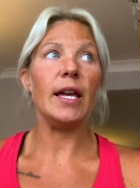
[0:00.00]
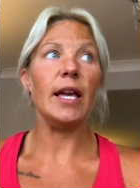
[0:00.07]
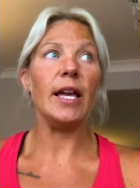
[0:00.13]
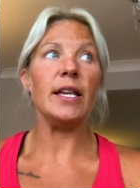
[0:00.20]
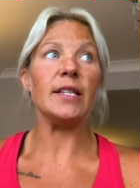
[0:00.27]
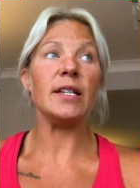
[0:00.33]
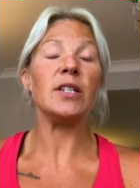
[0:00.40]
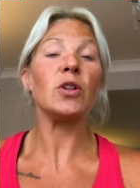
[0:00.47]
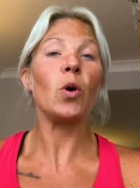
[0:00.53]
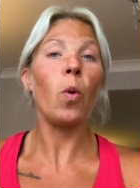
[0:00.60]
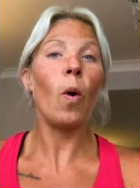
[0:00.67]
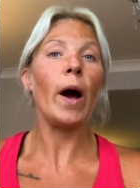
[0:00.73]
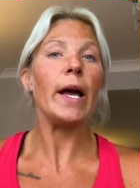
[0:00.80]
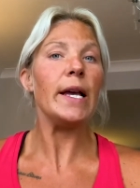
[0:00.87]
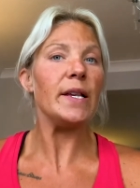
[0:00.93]
isn't
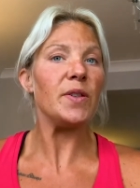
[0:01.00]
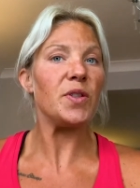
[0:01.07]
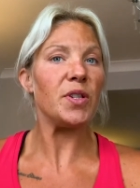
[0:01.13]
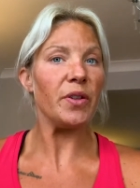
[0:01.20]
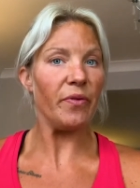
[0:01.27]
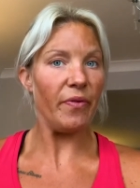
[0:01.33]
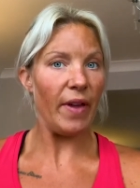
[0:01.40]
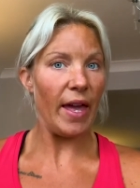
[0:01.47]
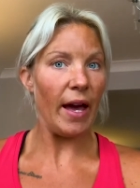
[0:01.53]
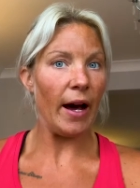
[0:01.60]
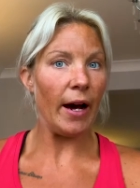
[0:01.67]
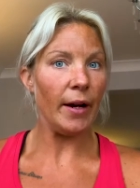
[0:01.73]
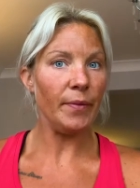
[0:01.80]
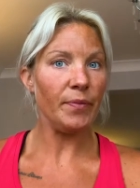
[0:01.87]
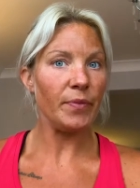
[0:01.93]
quite as
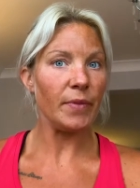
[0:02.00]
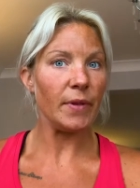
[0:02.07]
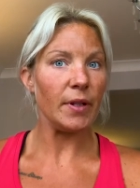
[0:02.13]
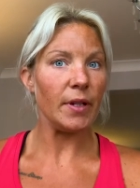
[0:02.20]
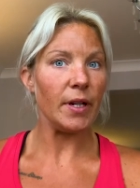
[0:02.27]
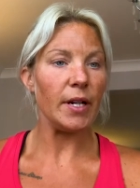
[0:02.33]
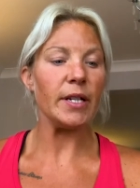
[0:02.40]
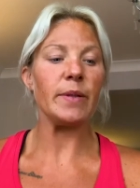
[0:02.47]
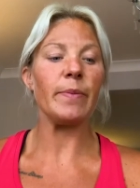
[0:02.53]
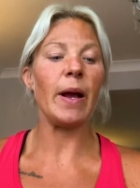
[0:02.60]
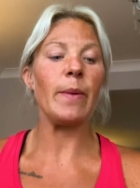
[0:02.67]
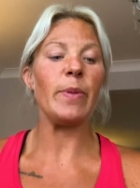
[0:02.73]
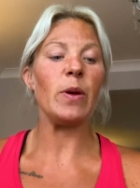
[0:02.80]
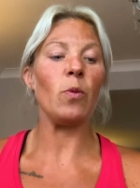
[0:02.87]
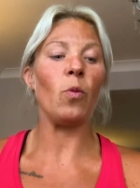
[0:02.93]
severe as
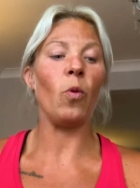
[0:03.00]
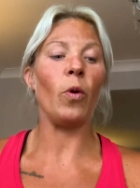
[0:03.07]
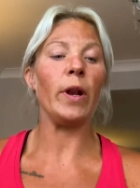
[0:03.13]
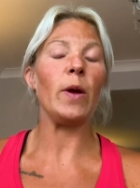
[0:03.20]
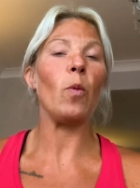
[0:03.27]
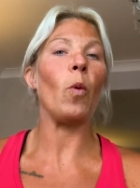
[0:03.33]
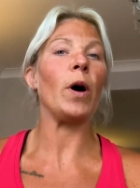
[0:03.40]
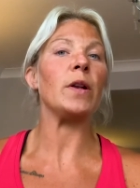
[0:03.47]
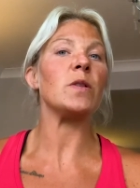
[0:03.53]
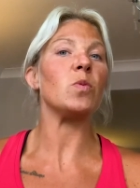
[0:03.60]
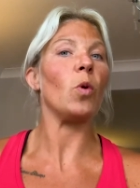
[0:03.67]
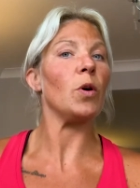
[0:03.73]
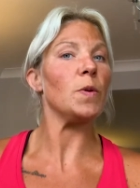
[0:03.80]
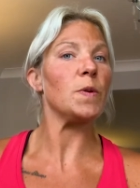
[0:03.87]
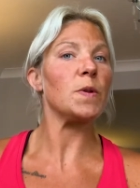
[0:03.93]
maybe what it once
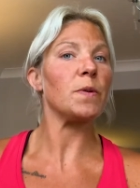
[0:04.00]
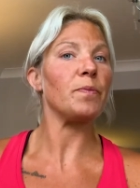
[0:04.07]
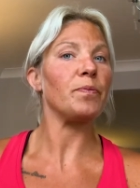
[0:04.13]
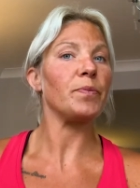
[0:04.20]
was.